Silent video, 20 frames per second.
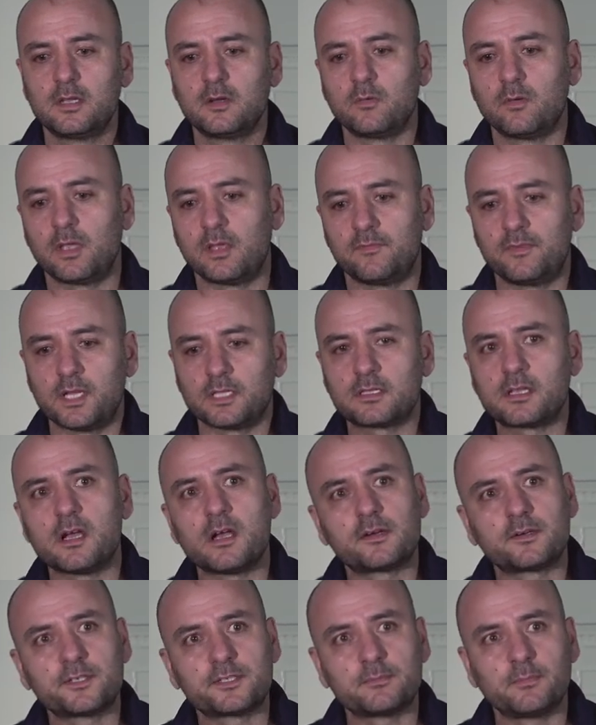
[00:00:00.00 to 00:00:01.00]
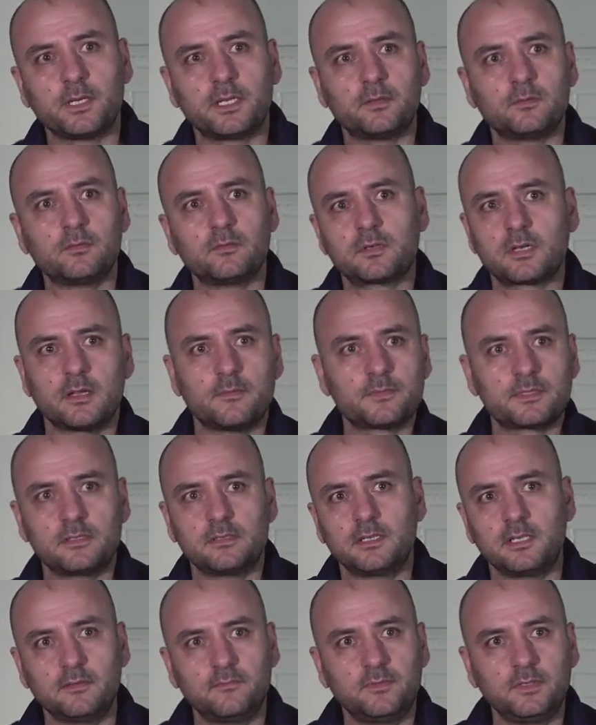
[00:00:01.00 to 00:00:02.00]
we have that congressman who comes in
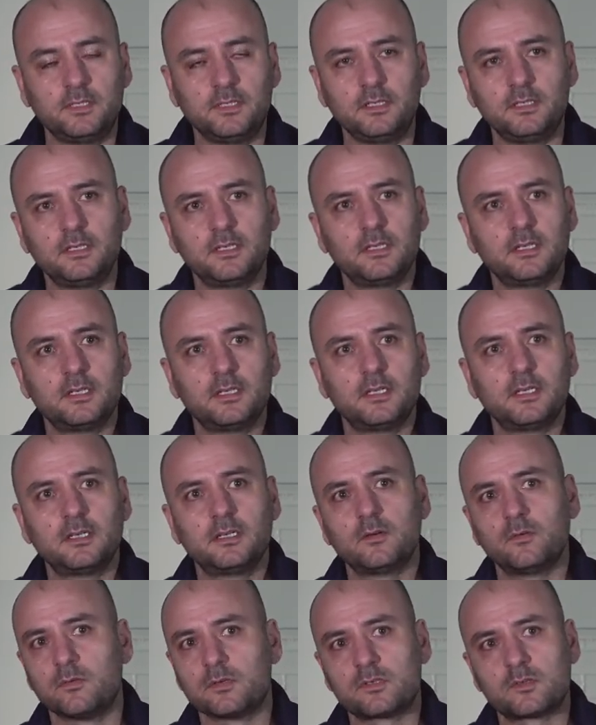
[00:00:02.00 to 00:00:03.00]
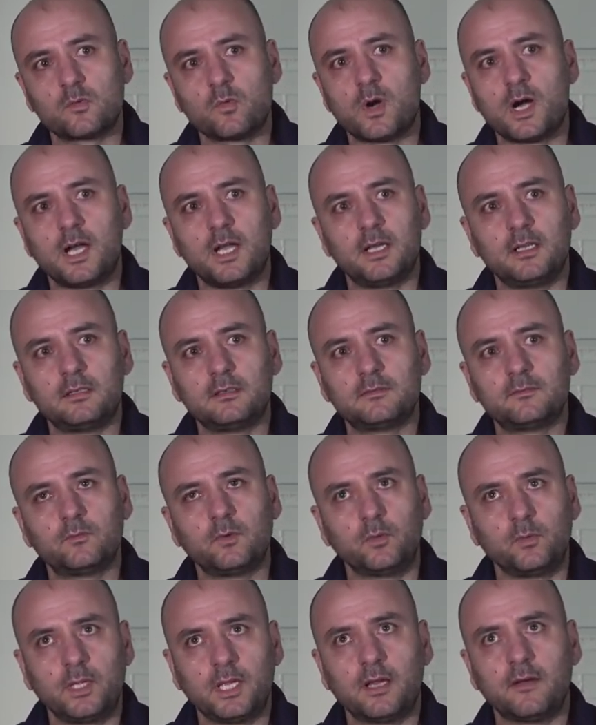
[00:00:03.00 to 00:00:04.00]
every once a while
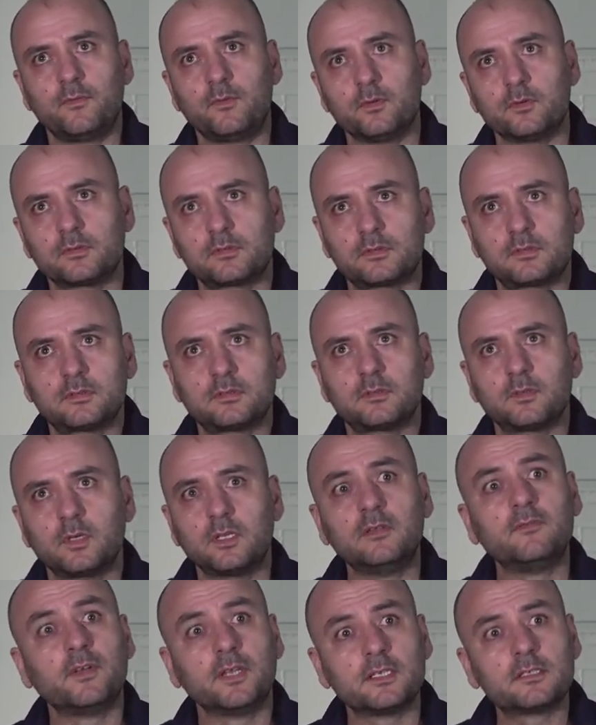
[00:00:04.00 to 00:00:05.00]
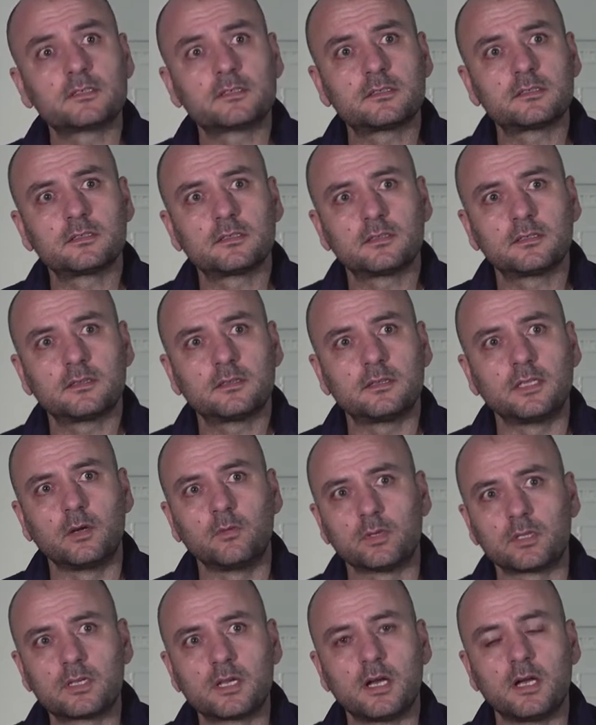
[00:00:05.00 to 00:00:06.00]
when we have those events. They
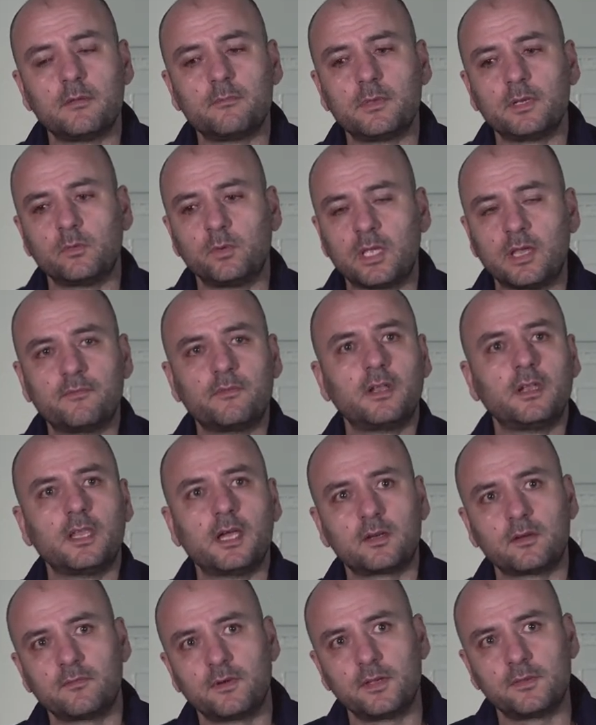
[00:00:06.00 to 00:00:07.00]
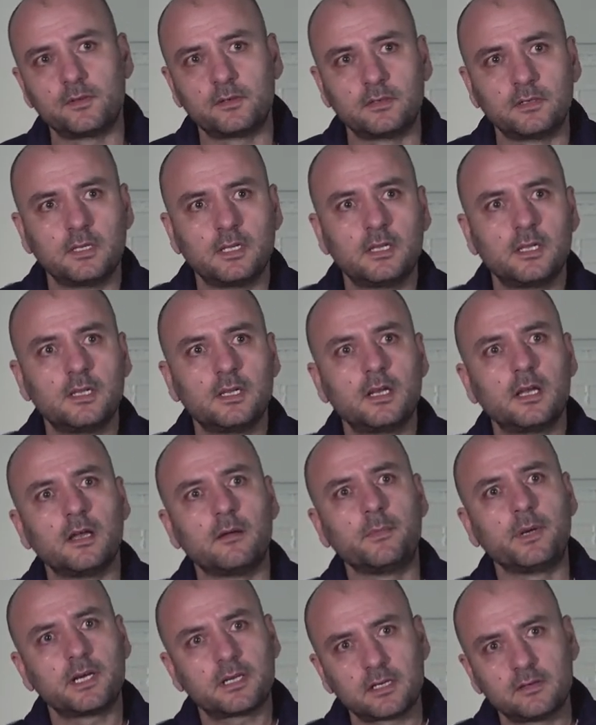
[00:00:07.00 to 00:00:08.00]
would come, and we have a lot of other
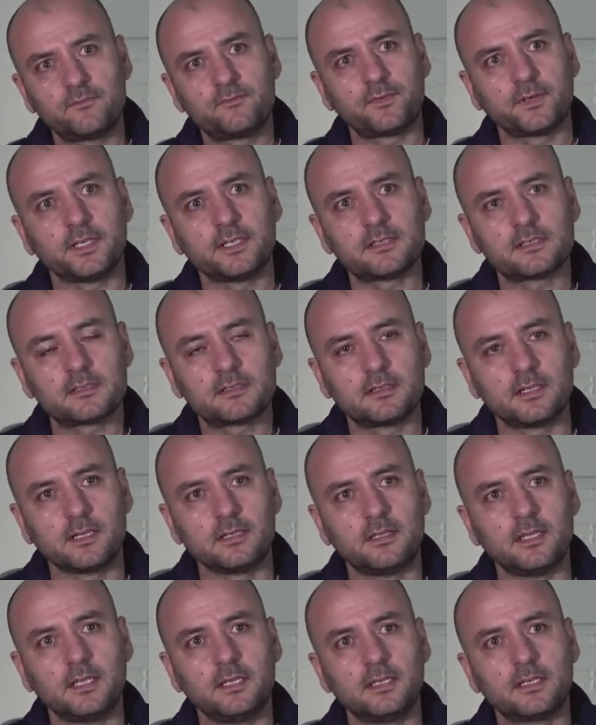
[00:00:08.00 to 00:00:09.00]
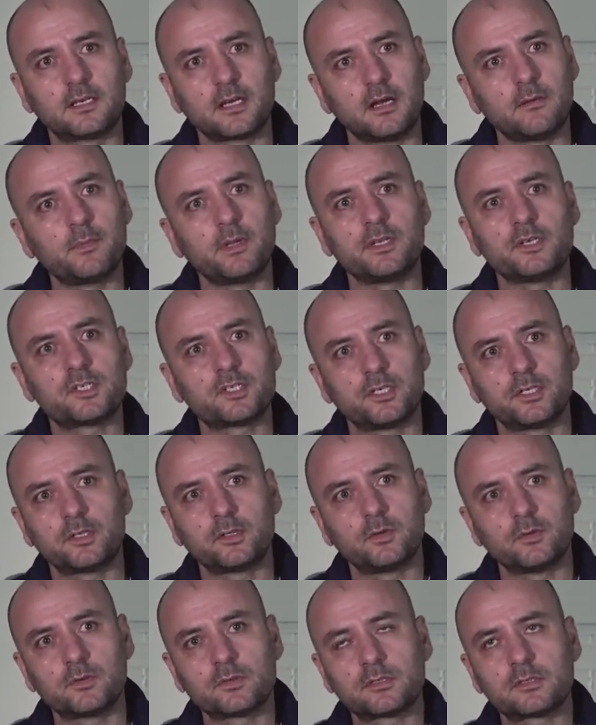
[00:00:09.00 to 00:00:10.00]
American friends that they come and share
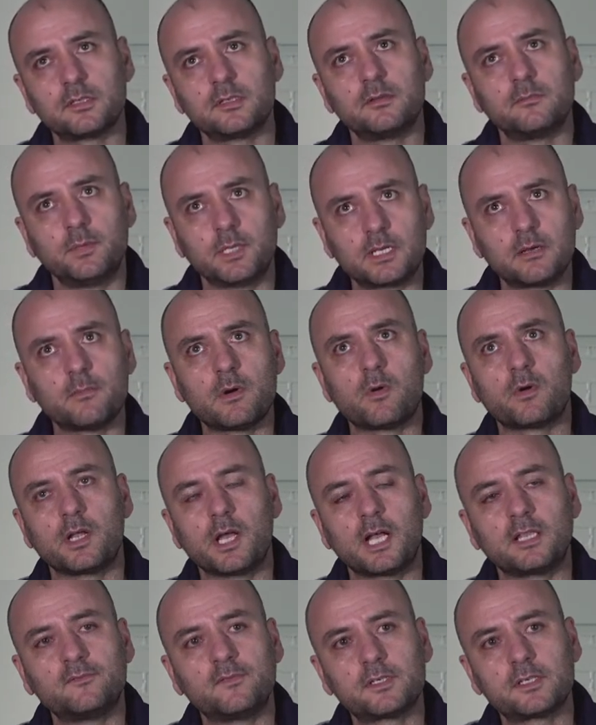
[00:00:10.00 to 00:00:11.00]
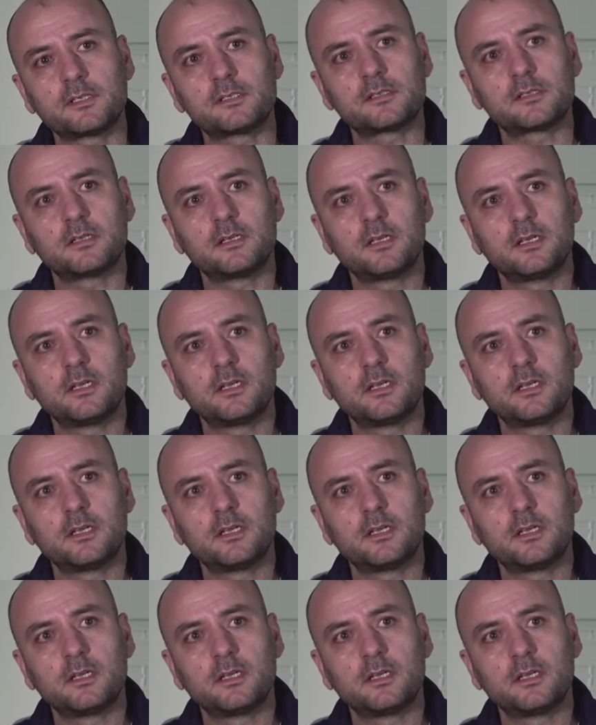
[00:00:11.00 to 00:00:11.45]
those and become our advocates.